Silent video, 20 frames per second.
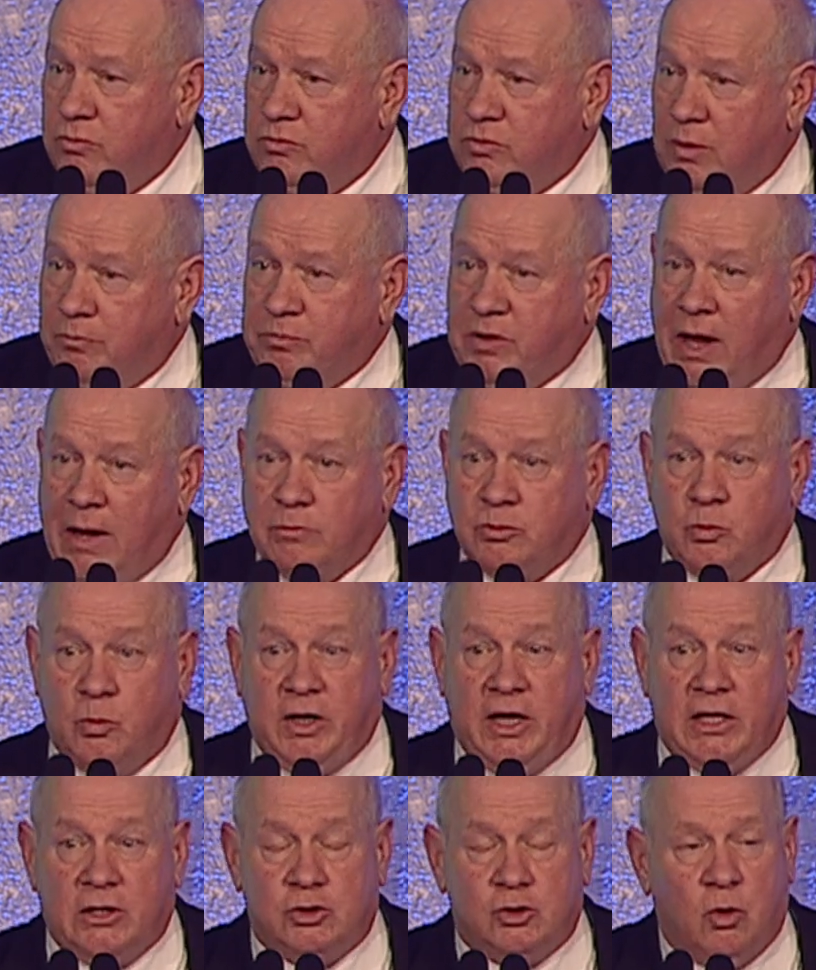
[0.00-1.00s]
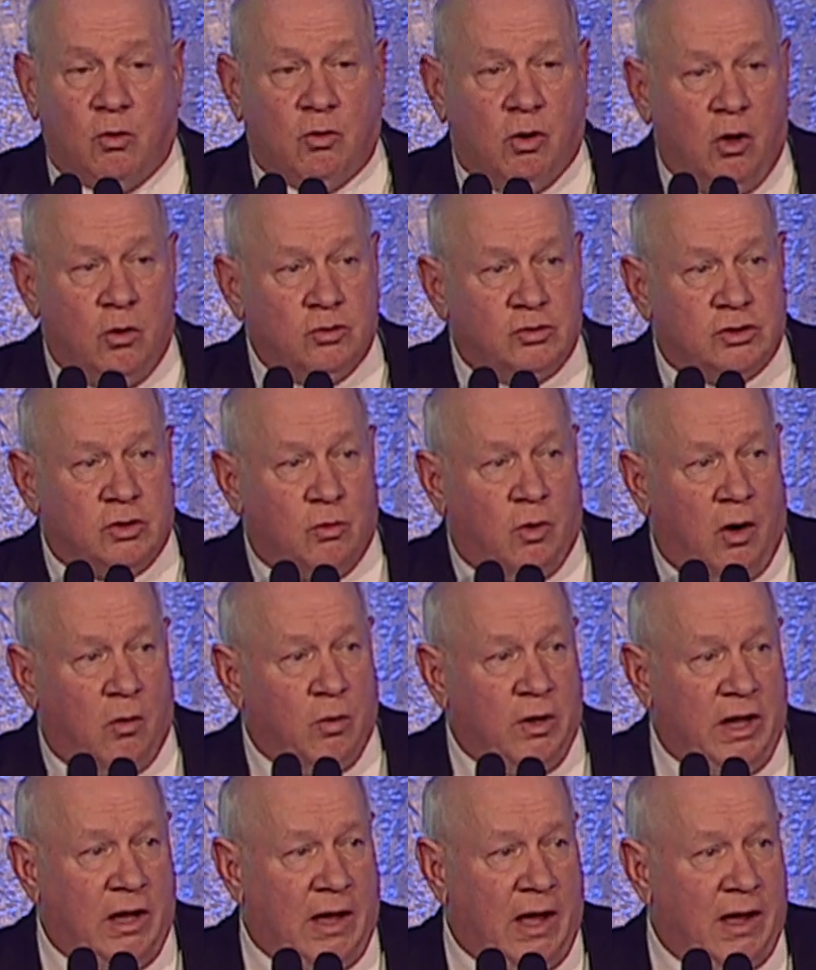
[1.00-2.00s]
Sometimes we get so close to what
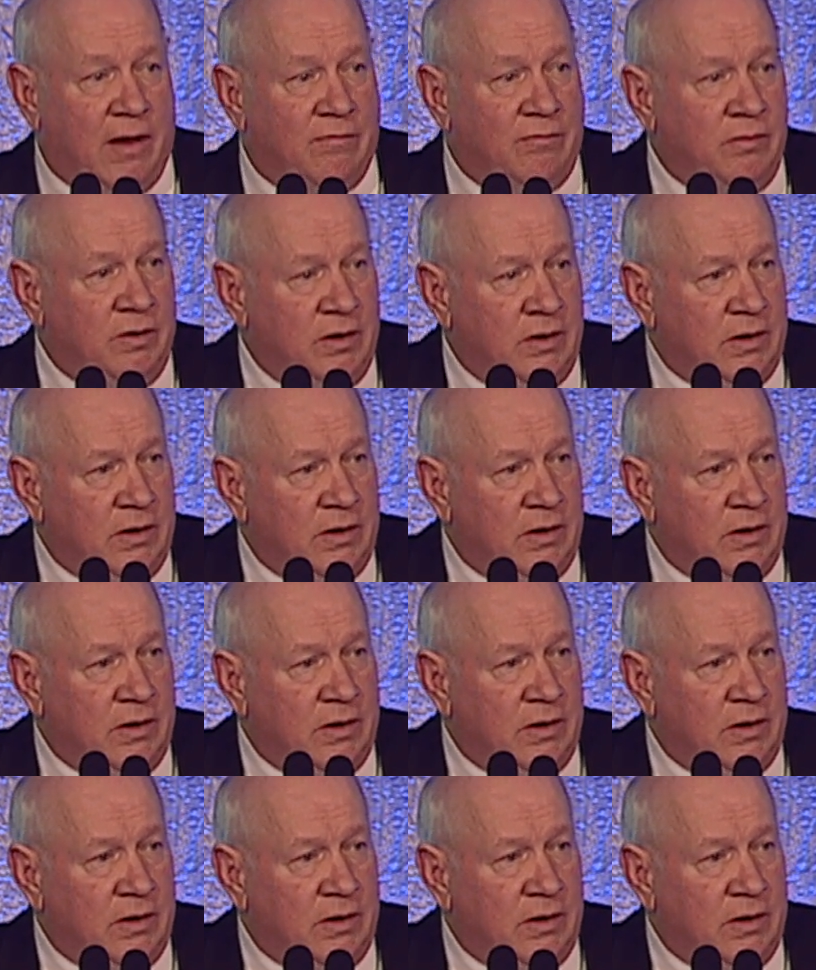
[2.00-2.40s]
we have